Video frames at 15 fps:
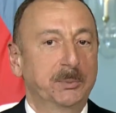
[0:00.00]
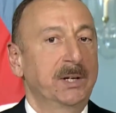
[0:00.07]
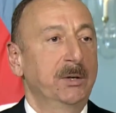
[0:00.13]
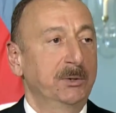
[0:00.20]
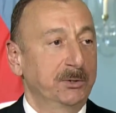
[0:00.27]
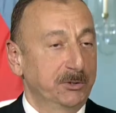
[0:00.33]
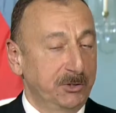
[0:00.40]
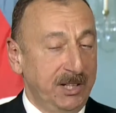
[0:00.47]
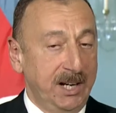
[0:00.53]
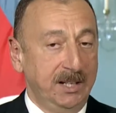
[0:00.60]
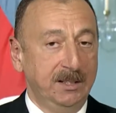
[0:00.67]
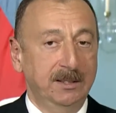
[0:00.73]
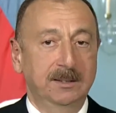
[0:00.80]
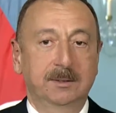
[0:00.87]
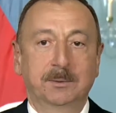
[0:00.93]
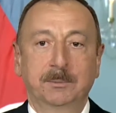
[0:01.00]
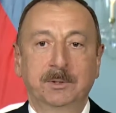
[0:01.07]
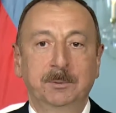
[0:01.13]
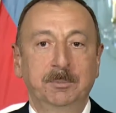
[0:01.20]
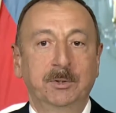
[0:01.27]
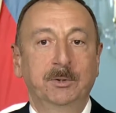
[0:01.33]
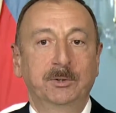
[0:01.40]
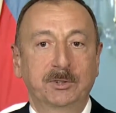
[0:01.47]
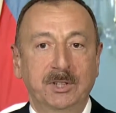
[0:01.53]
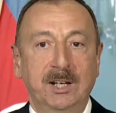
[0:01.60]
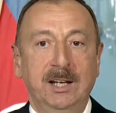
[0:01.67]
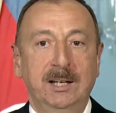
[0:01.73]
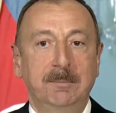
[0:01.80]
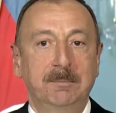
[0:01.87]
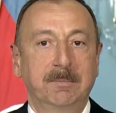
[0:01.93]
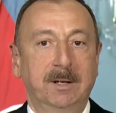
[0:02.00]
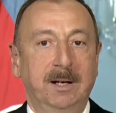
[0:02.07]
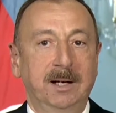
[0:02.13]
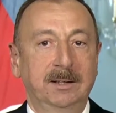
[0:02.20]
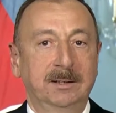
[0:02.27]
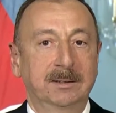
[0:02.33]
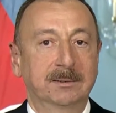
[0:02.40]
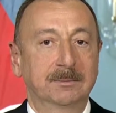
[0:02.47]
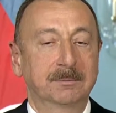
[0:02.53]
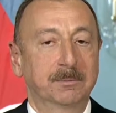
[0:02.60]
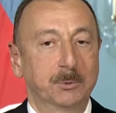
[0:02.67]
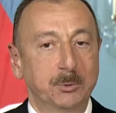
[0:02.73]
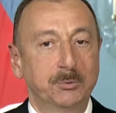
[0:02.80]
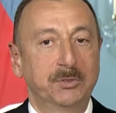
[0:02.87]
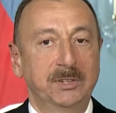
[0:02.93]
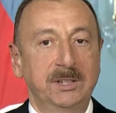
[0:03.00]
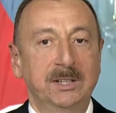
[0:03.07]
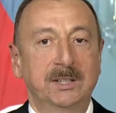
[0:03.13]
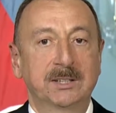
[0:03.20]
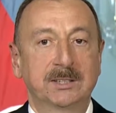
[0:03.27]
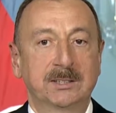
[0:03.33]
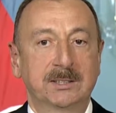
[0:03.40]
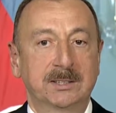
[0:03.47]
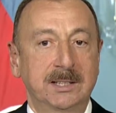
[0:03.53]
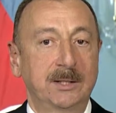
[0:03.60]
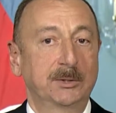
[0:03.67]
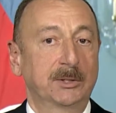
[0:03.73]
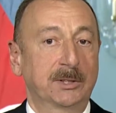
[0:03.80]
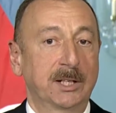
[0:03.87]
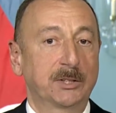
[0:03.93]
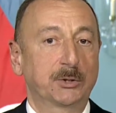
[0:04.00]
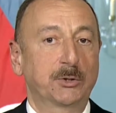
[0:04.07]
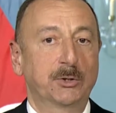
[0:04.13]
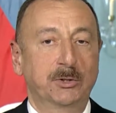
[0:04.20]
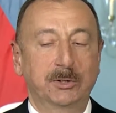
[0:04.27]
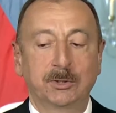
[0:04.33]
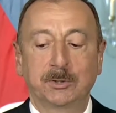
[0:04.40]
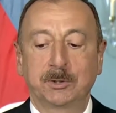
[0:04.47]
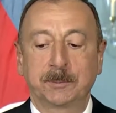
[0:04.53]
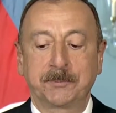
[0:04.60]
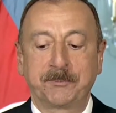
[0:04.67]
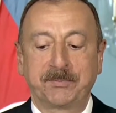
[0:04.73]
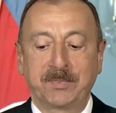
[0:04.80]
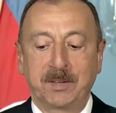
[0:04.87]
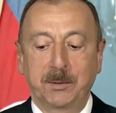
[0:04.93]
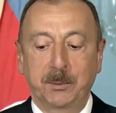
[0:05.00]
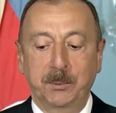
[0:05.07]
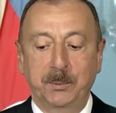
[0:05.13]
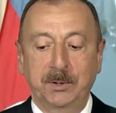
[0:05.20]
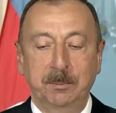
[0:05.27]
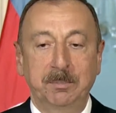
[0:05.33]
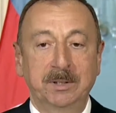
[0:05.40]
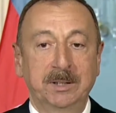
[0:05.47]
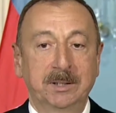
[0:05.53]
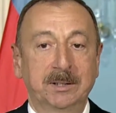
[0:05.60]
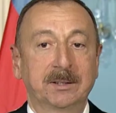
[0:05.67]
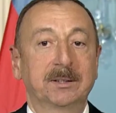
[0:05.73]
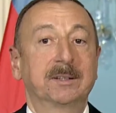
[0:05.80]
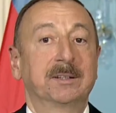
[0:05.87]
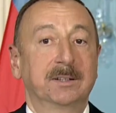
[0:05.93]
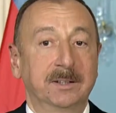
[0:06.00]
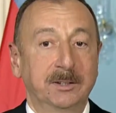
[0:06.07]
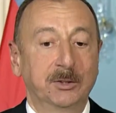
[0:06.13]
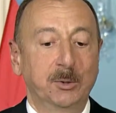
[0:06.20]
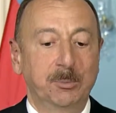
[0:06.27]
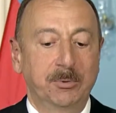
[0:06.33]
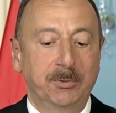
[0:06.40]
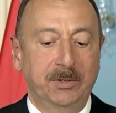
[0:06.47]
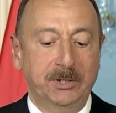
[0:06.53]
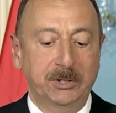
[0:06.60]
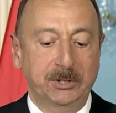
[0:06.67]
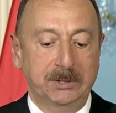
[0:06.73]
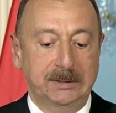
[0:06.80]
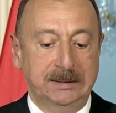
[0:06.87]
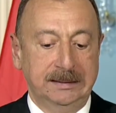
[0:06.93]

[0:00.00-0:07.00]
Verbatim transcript: We are on track, we'll be on time, and in two, three years, the Southern Gas Corridor will be in operation.